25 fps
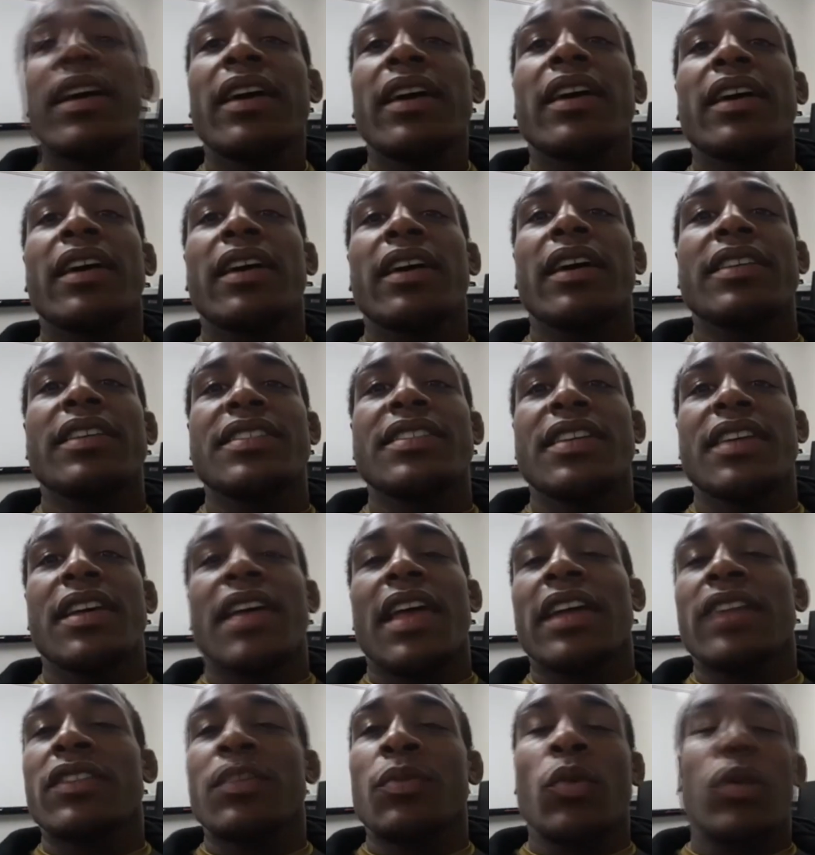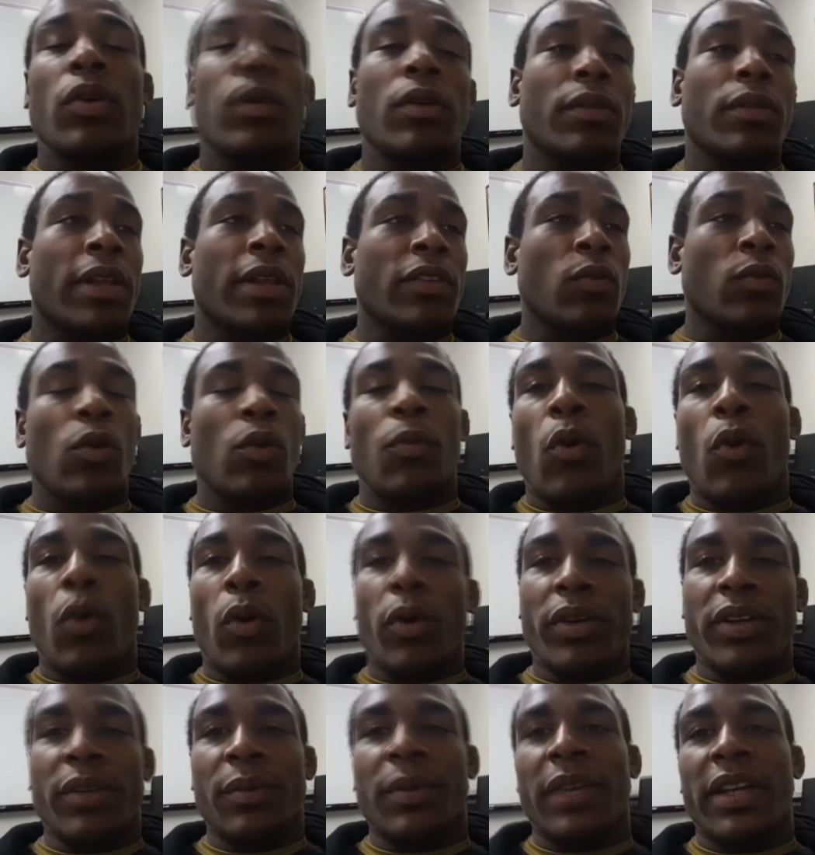because that's more
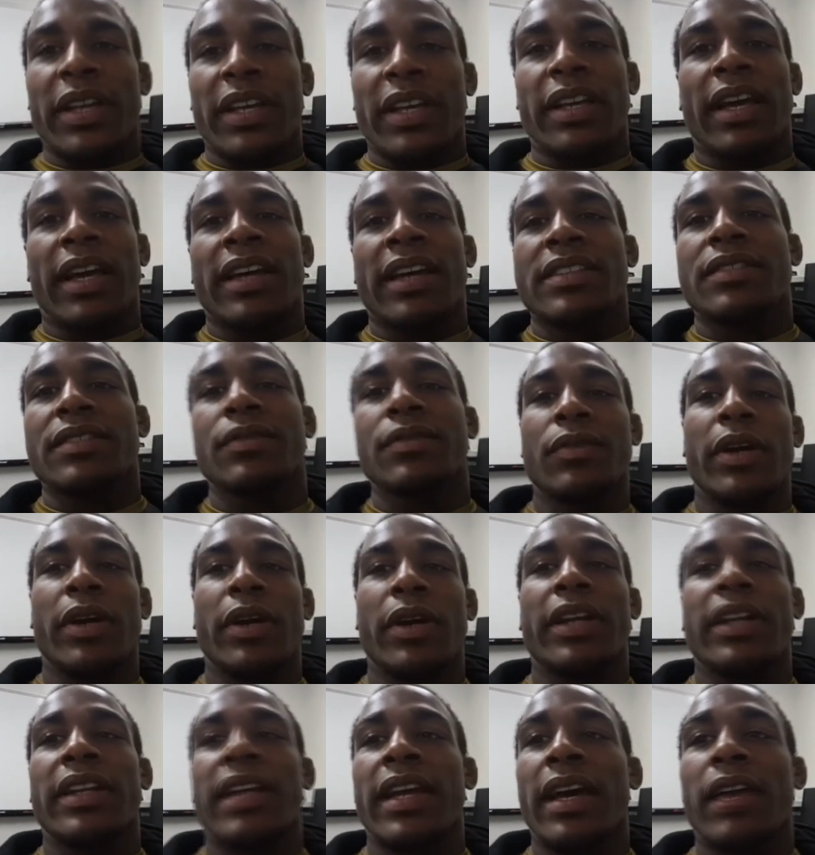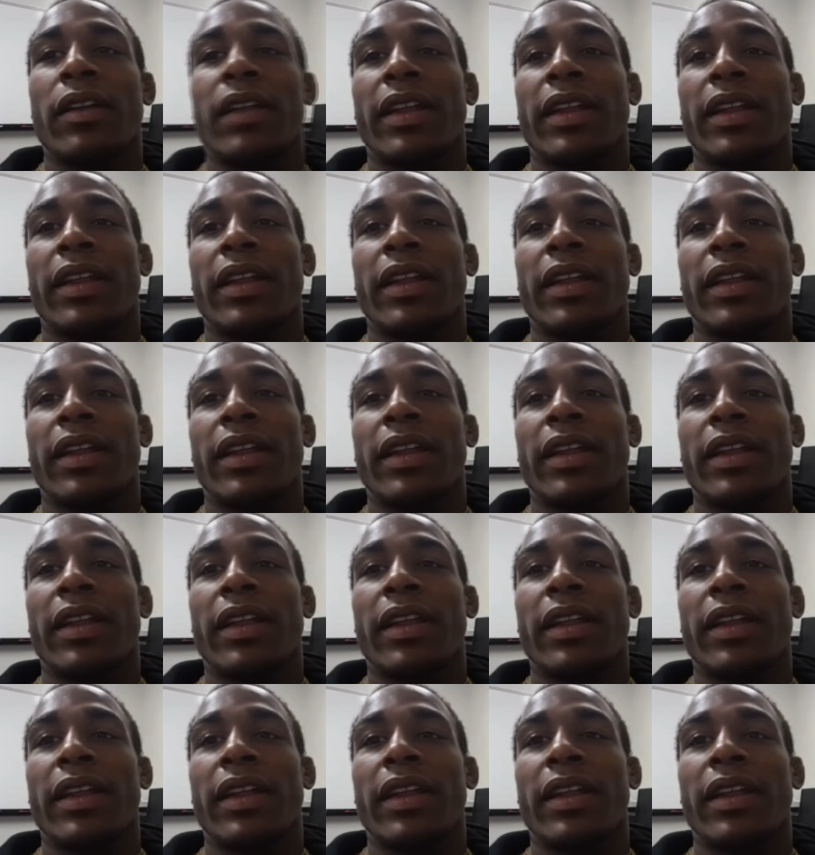important to me as of right now.